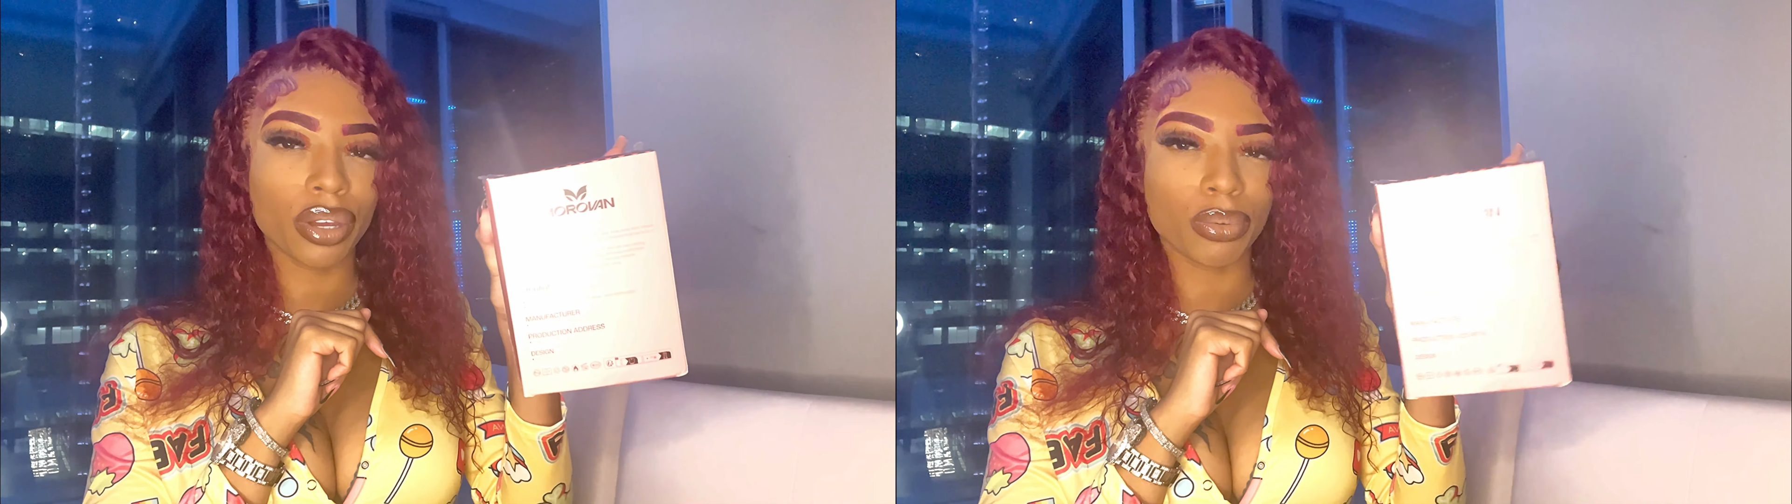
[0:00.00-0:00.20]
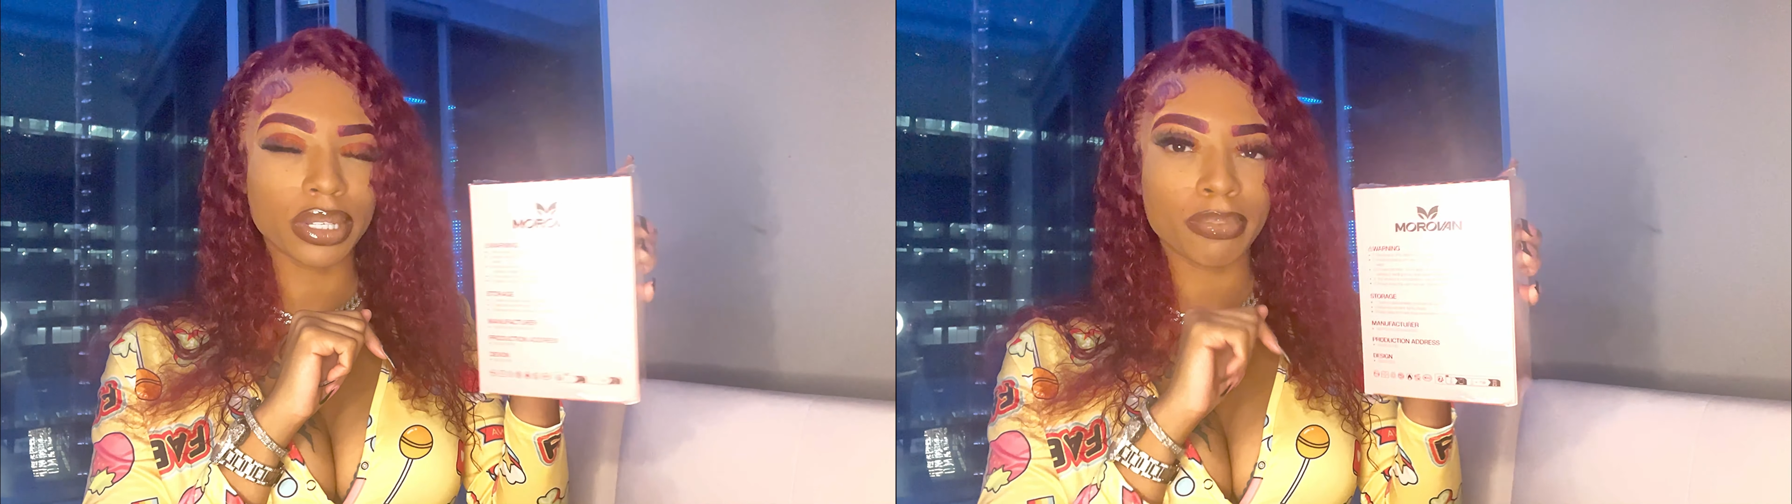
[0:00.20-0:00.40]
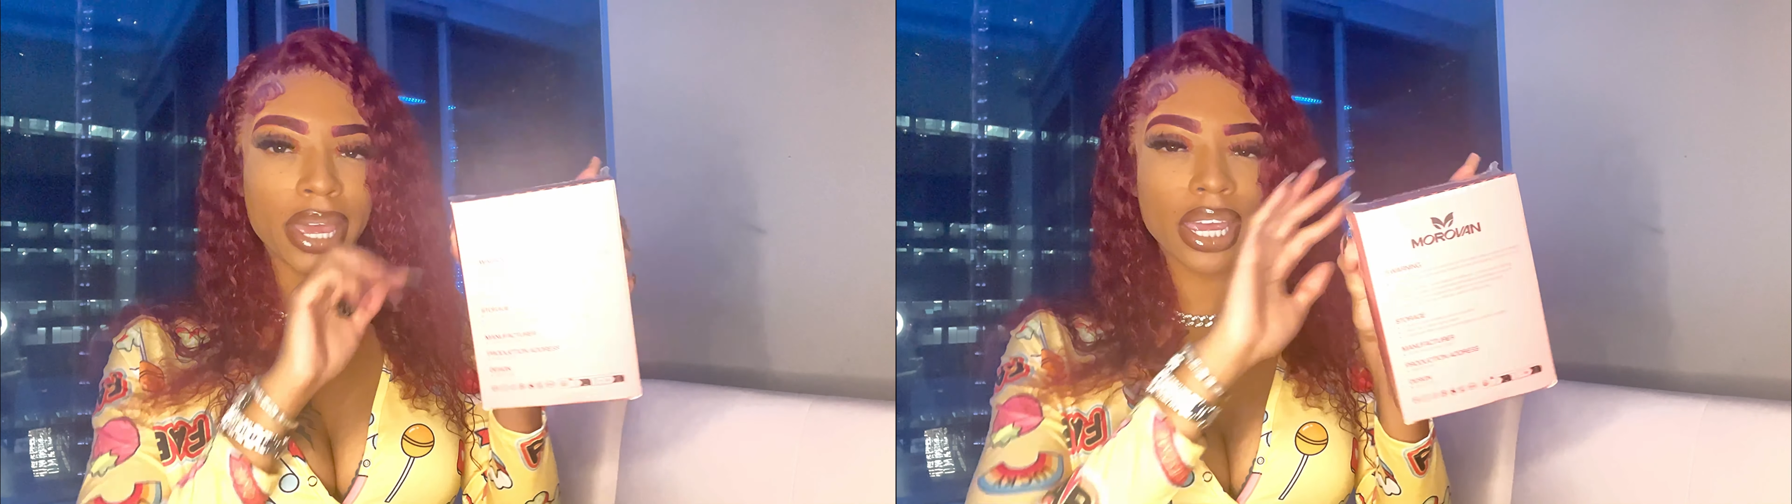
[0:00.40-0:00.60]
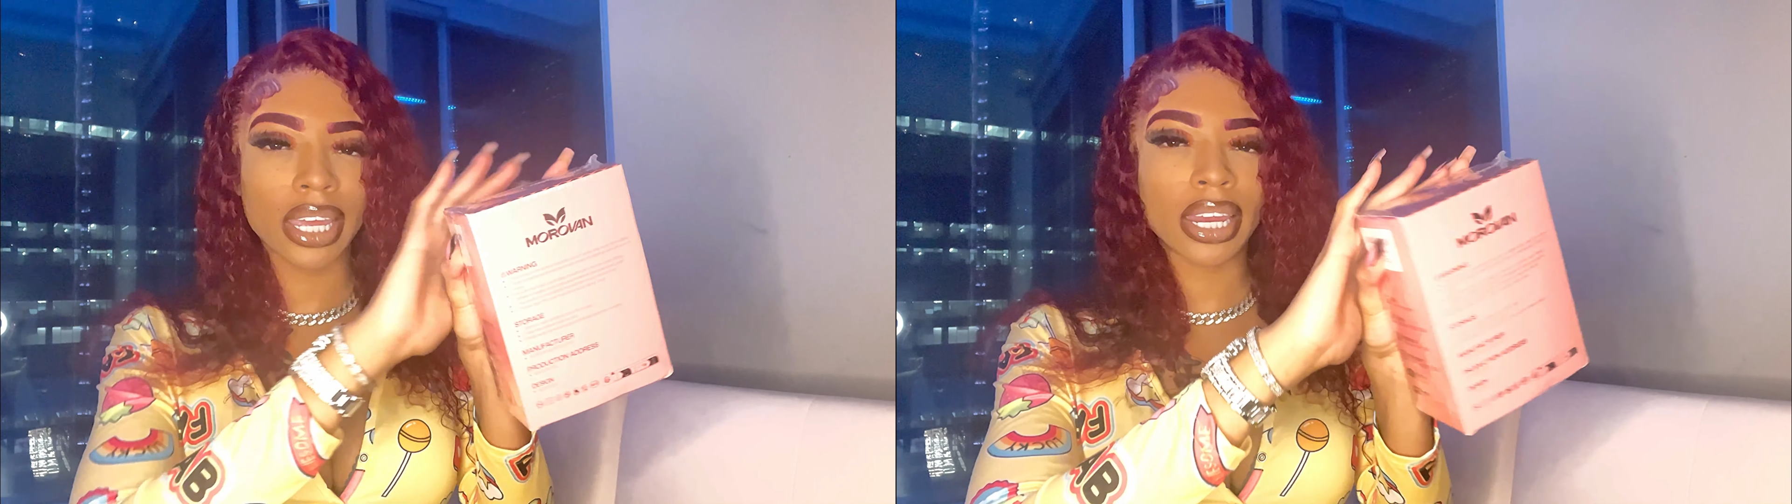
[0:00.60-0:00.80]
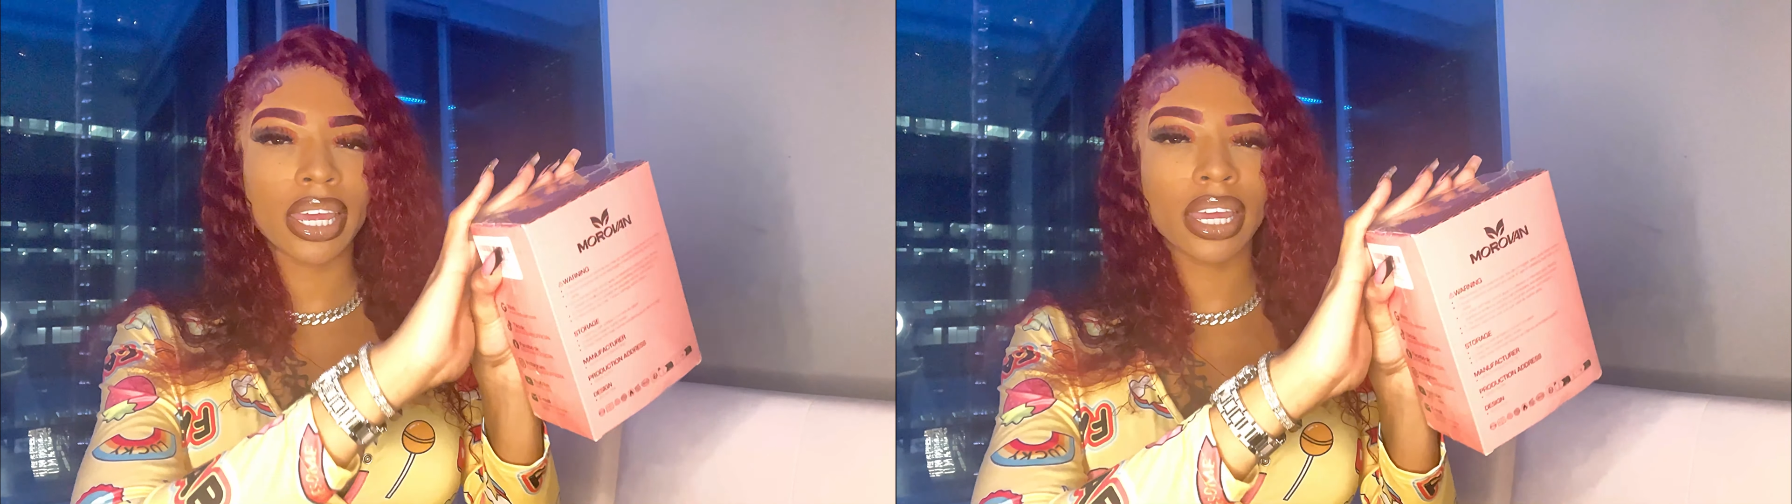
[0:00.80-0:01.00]
it was
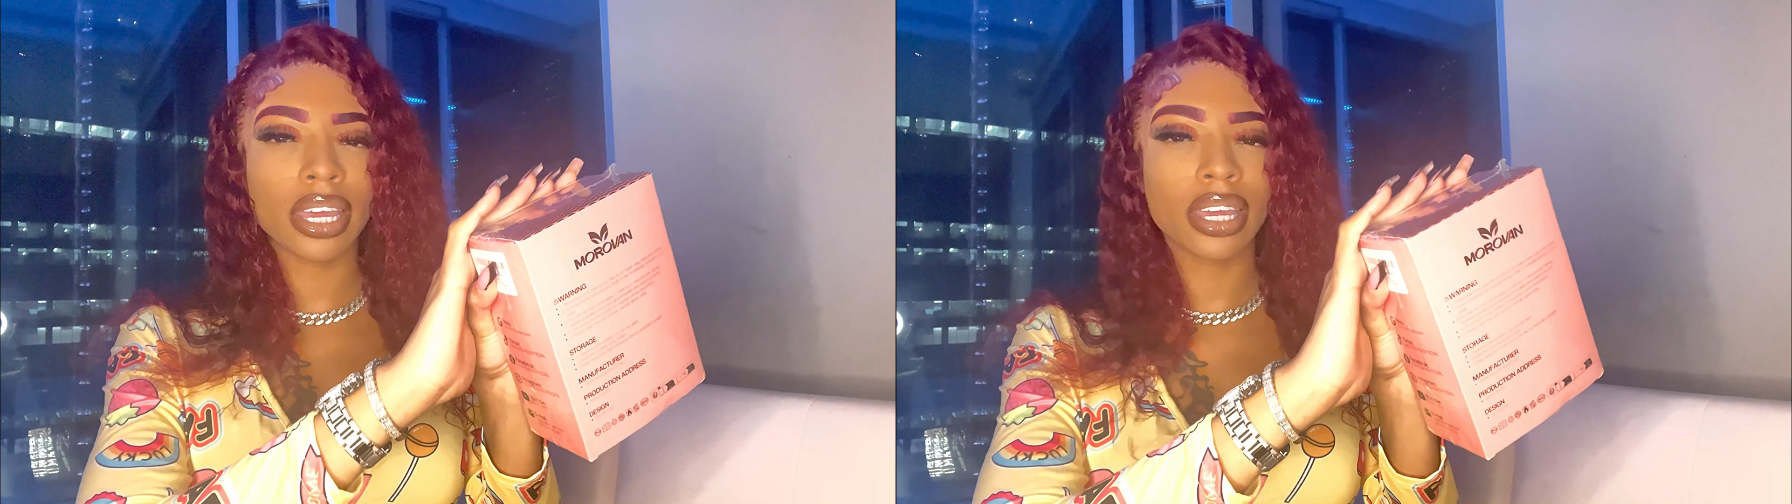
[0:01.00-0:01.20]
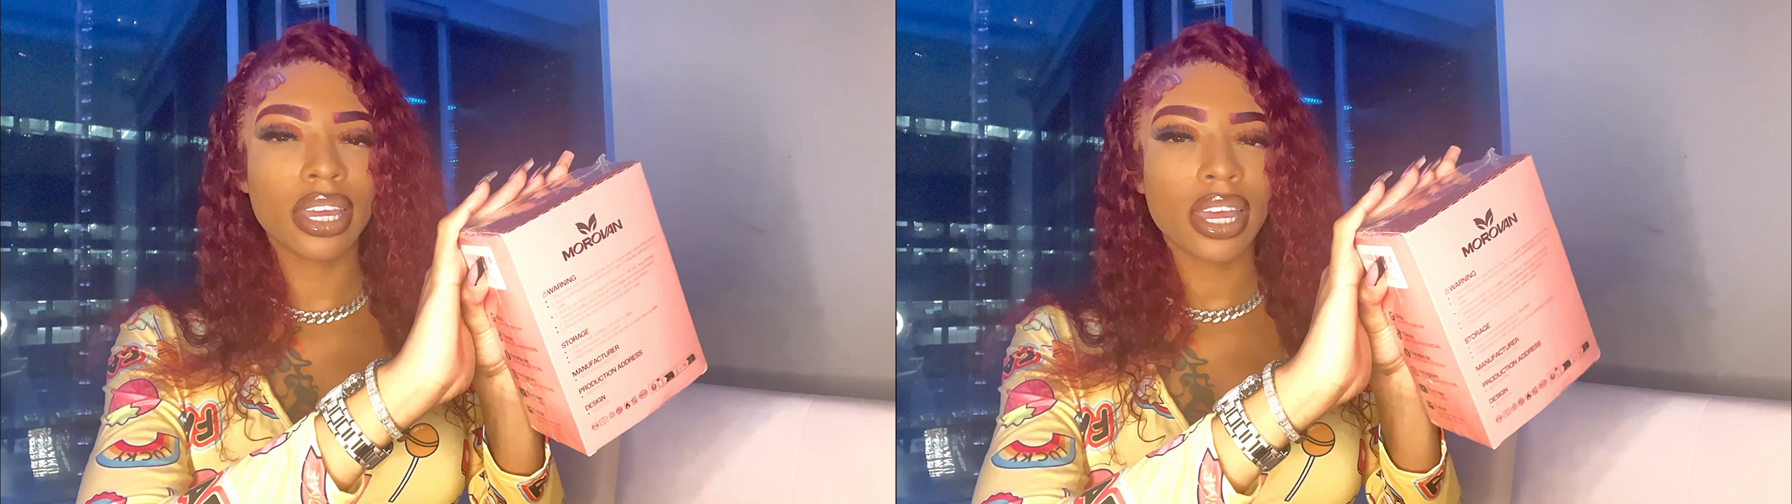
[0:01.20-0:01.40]
made at